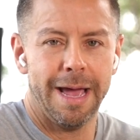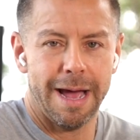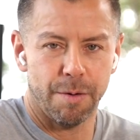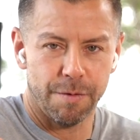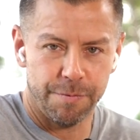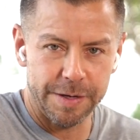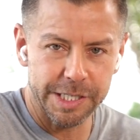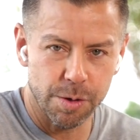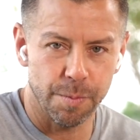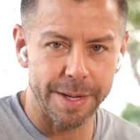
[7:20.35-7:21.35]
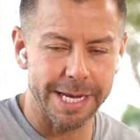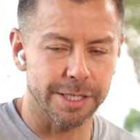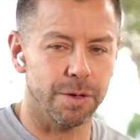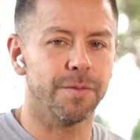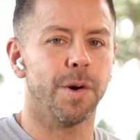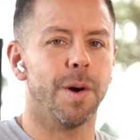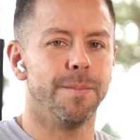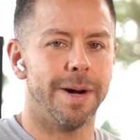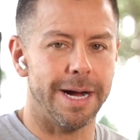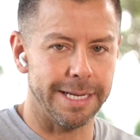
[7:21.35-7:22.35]
our physical beings, over our
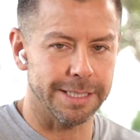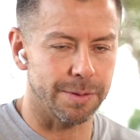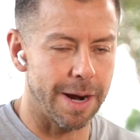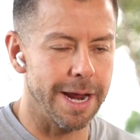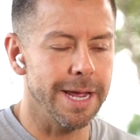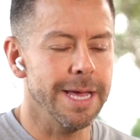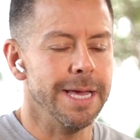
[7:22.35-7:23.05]
minds, right?